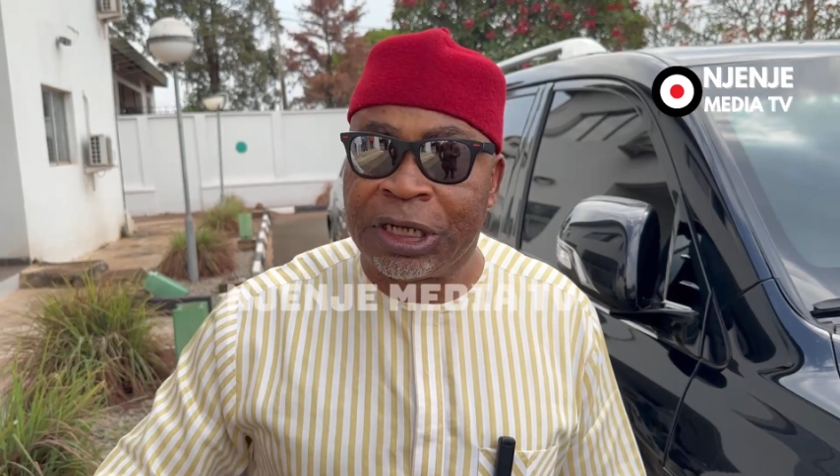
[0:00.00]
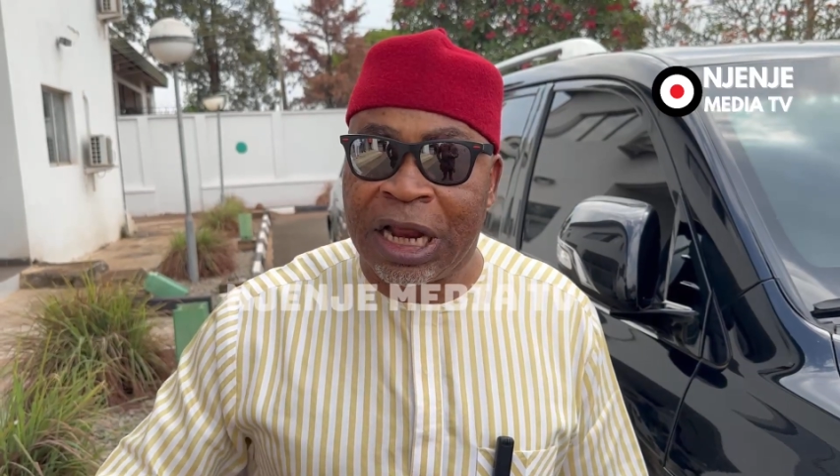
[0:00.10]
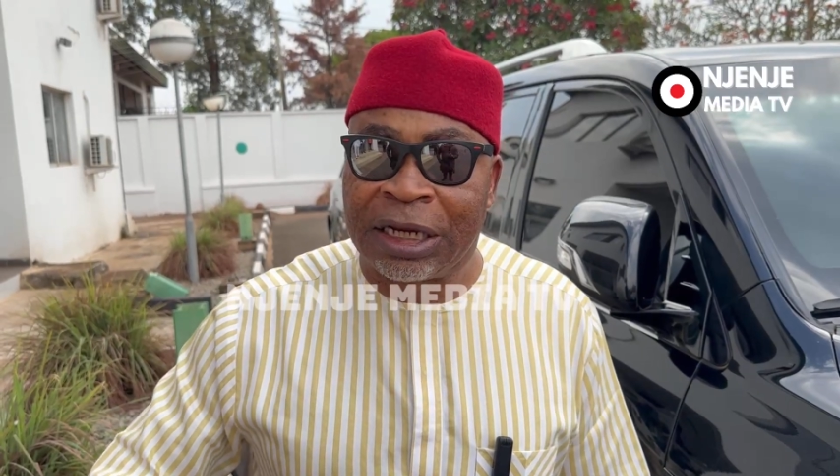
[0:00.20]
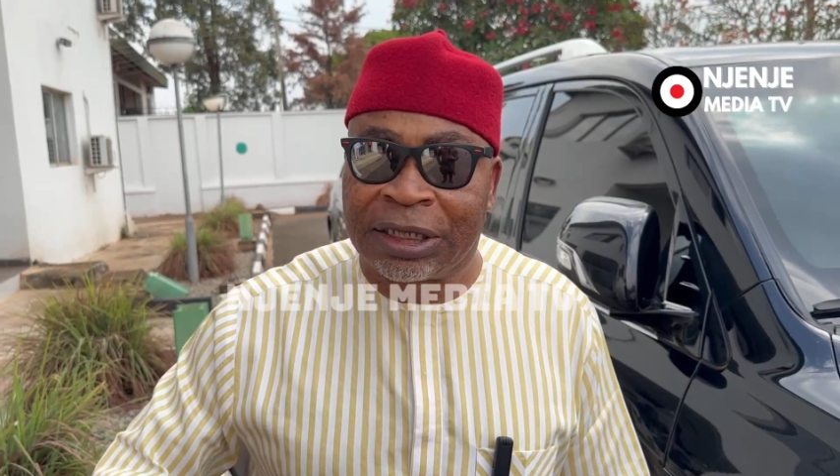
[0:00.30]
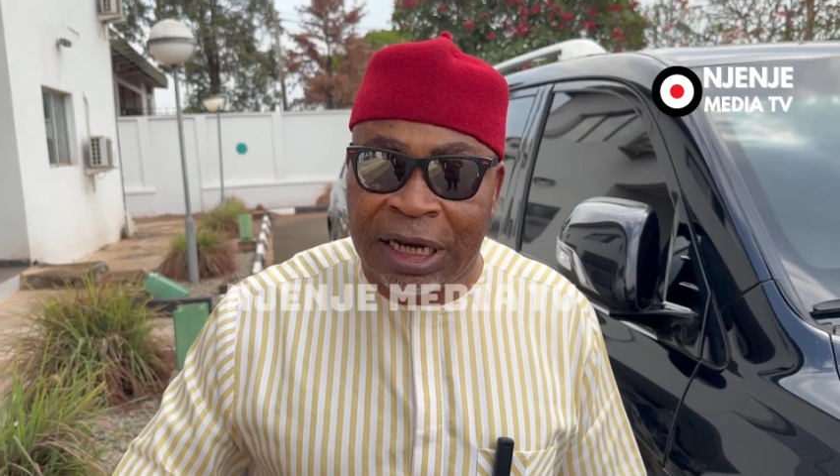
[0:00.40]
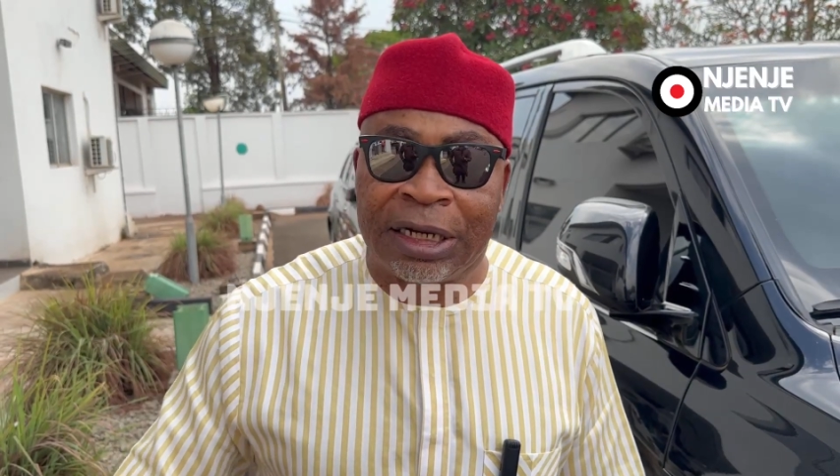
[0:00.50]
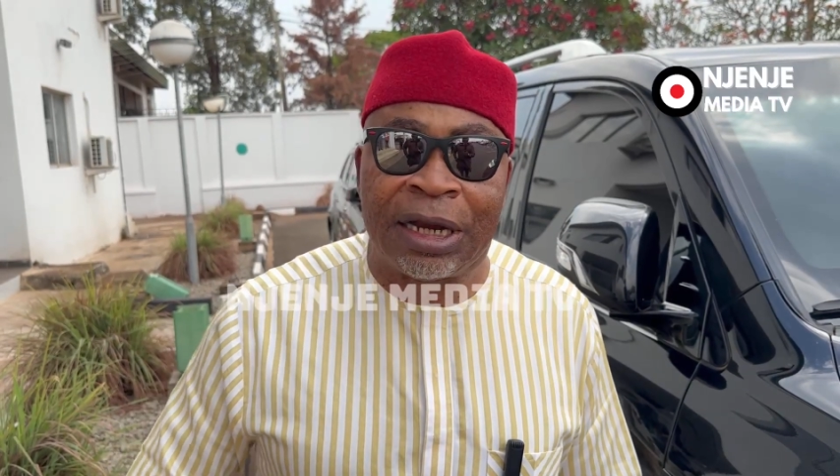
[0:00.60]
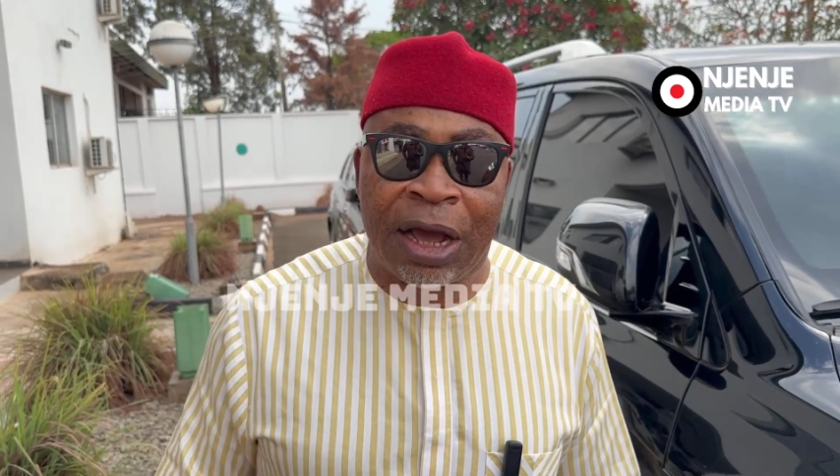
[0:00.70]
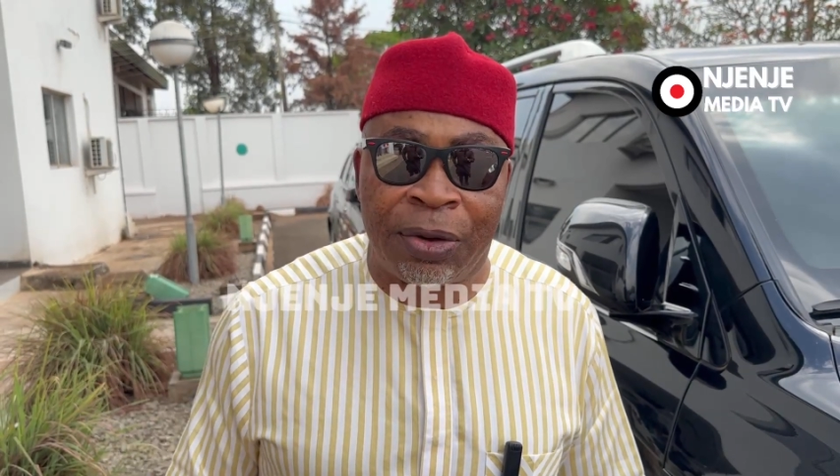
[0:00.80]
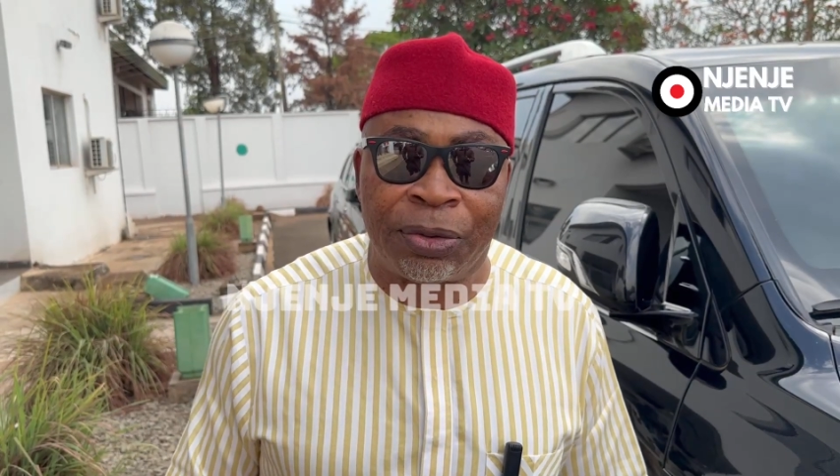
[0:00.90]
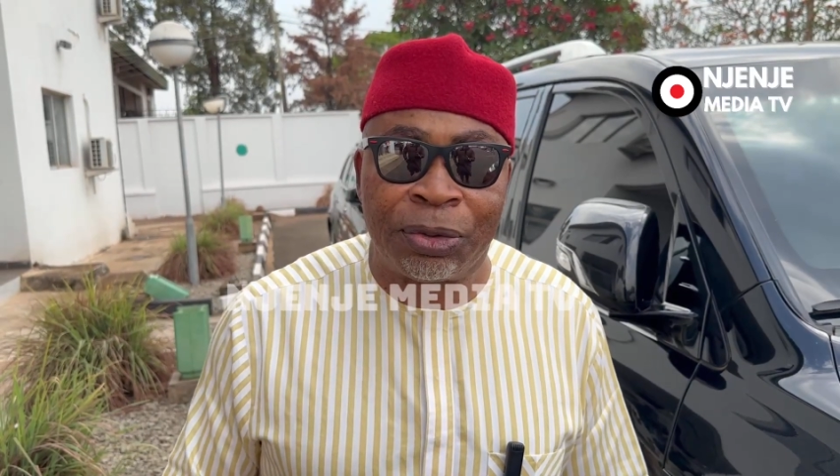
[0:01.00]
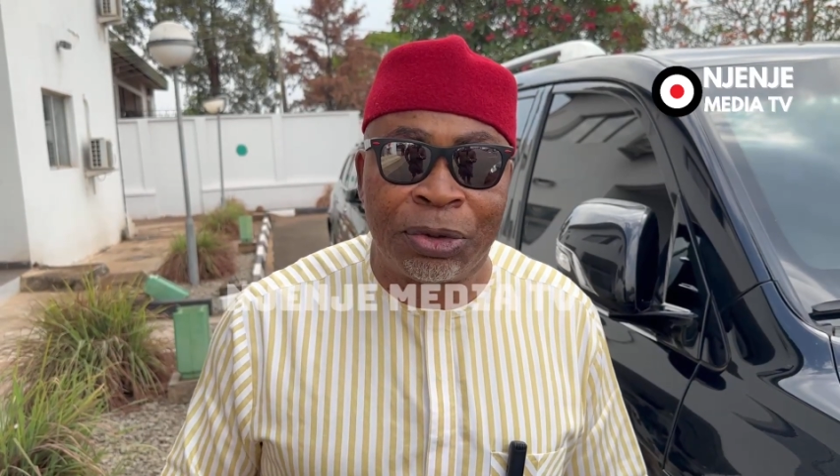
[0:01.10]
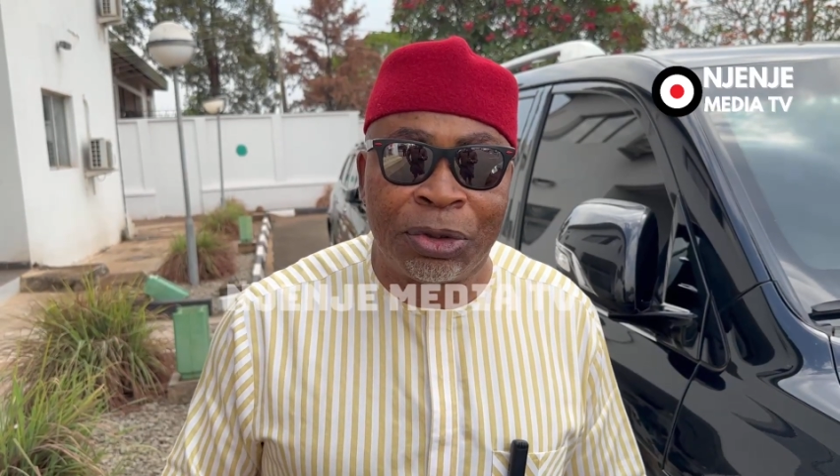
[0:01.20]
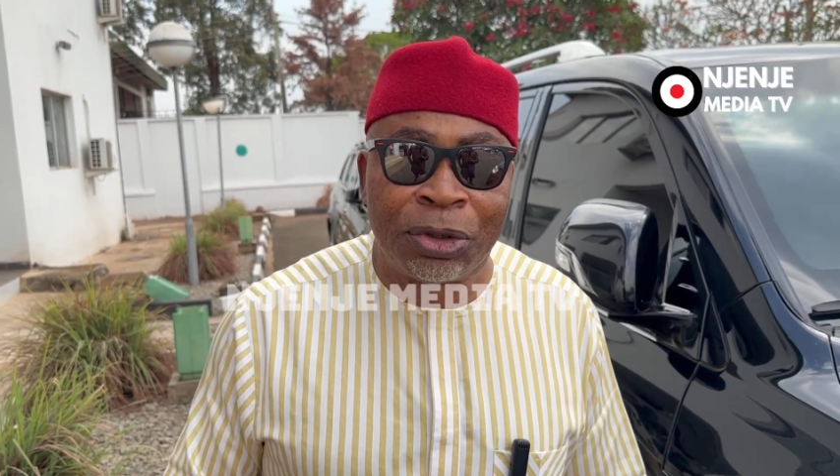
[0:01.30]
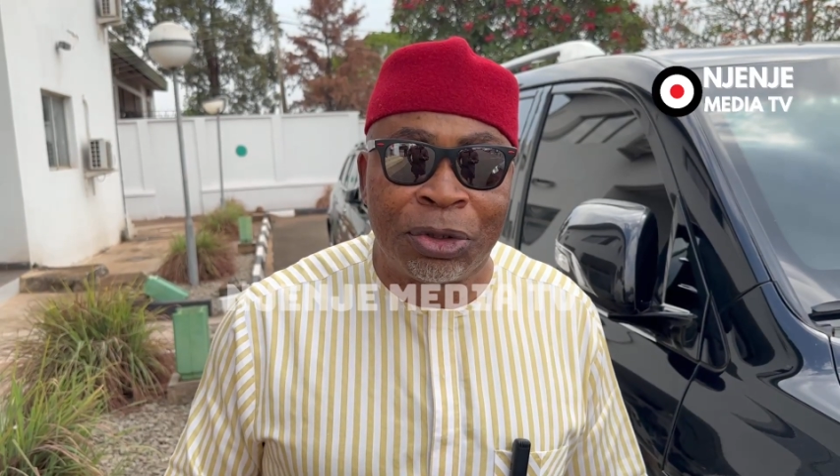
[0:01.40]
they are selling now.
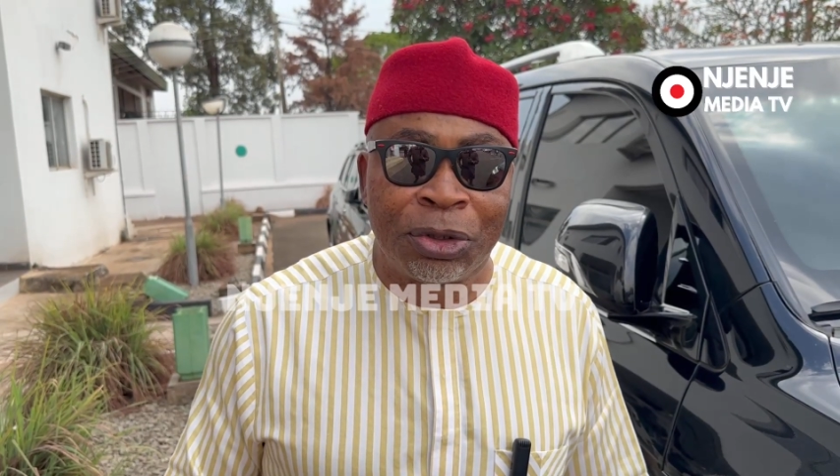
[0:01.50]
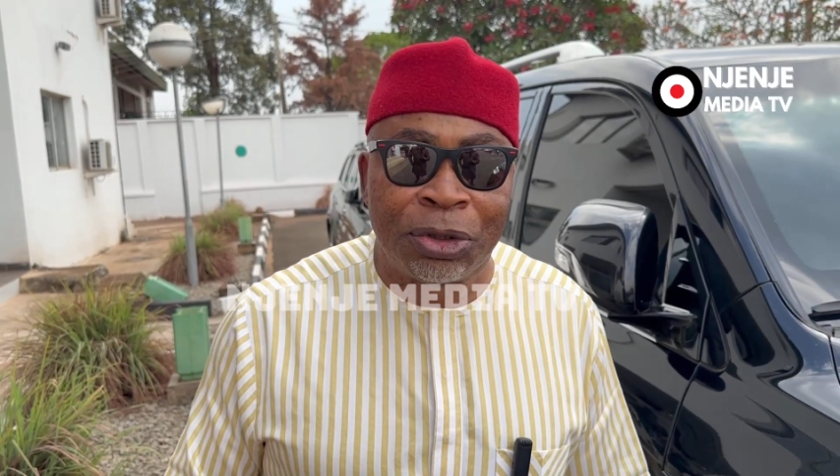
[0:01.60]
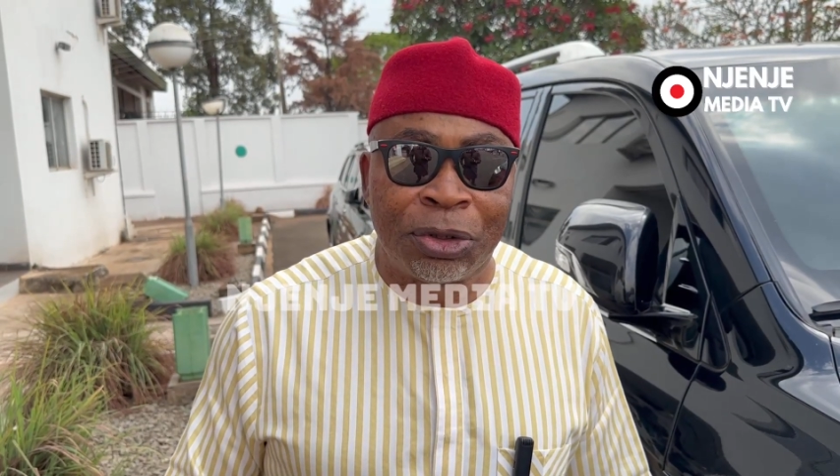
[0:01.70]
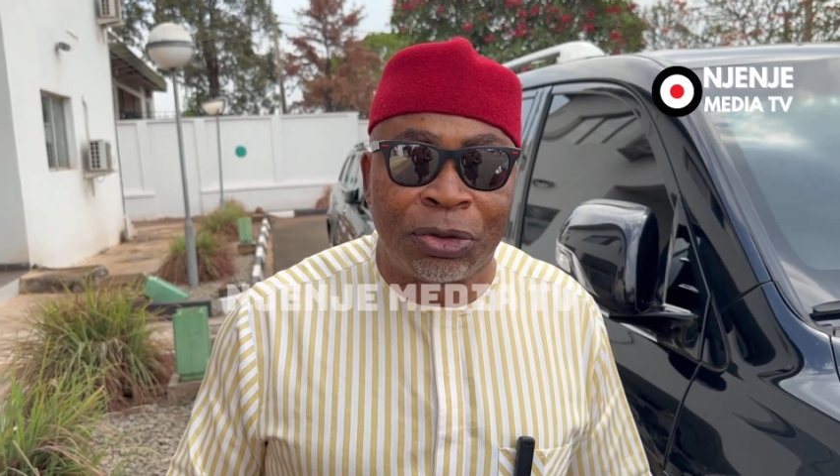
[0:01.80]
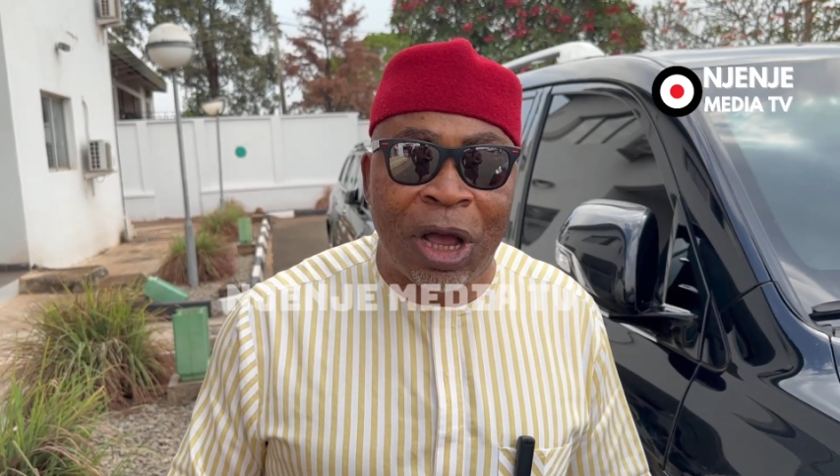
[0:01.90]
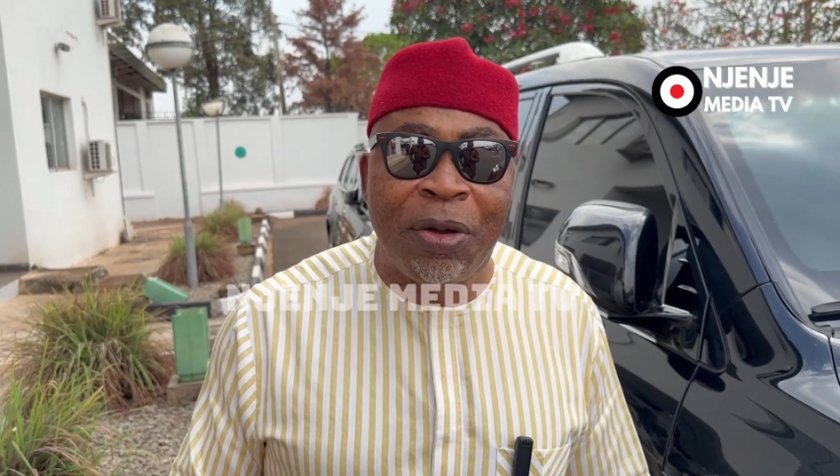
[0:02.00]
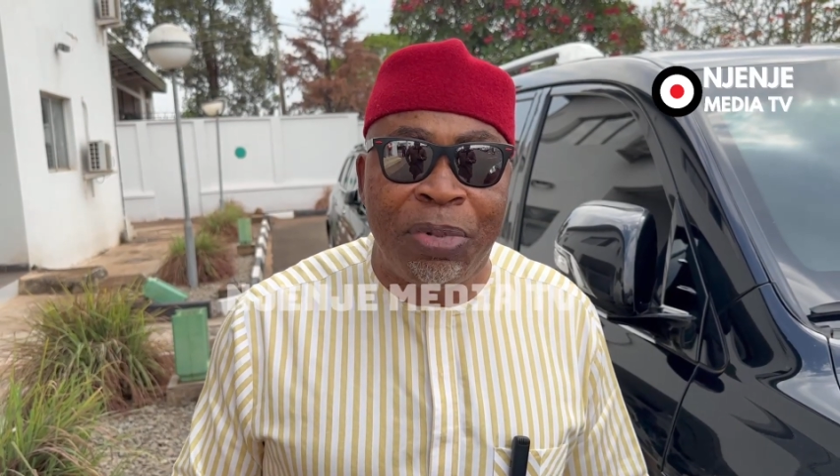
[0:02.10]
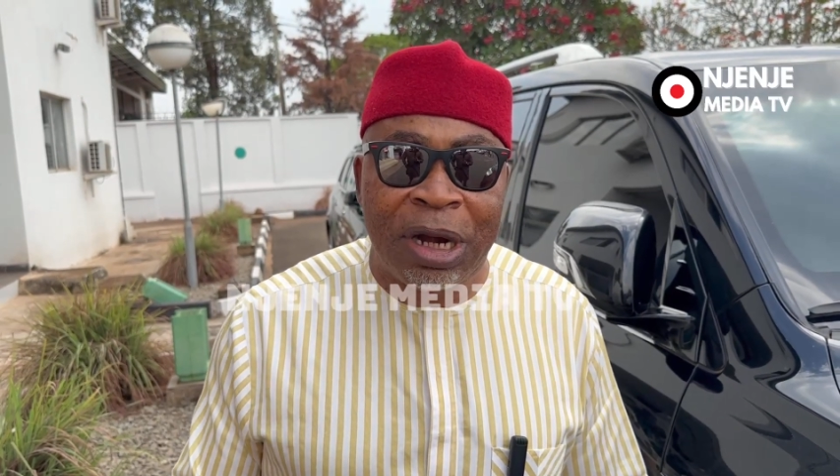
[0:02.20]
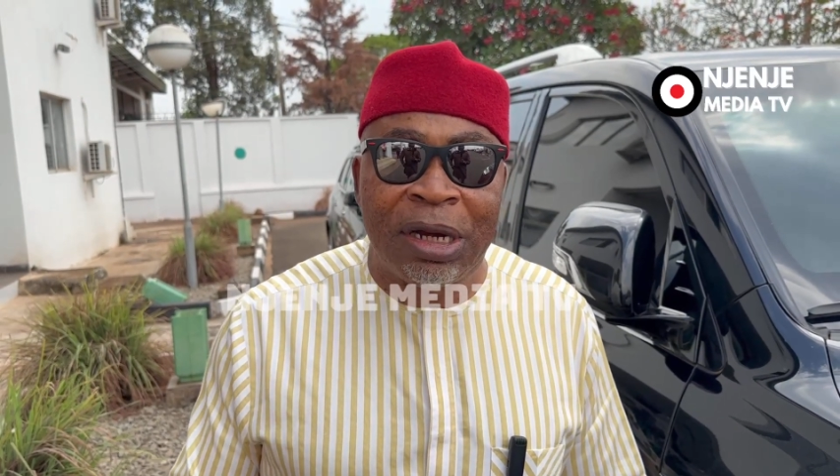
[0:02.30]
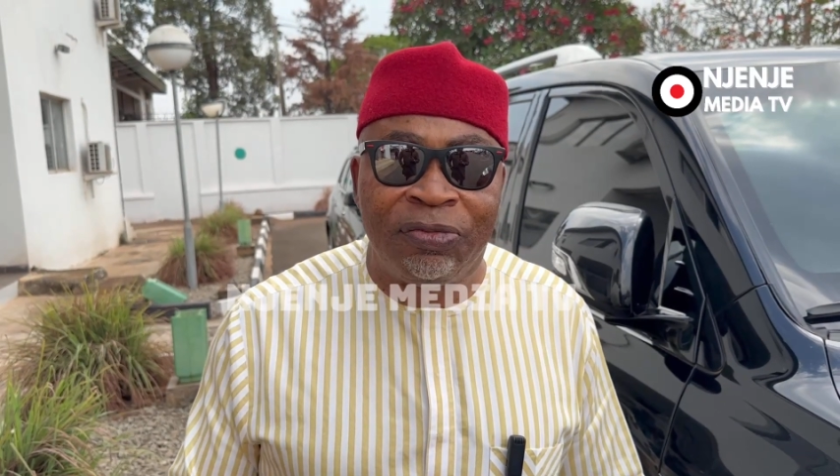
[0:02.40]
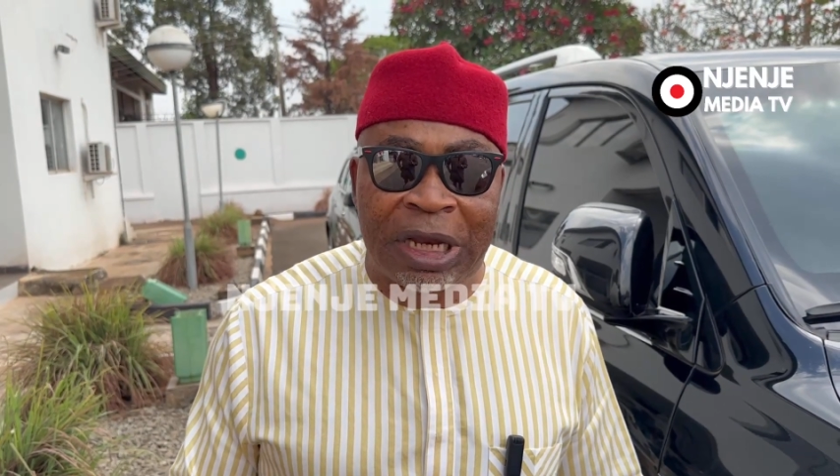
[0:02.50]
So I believe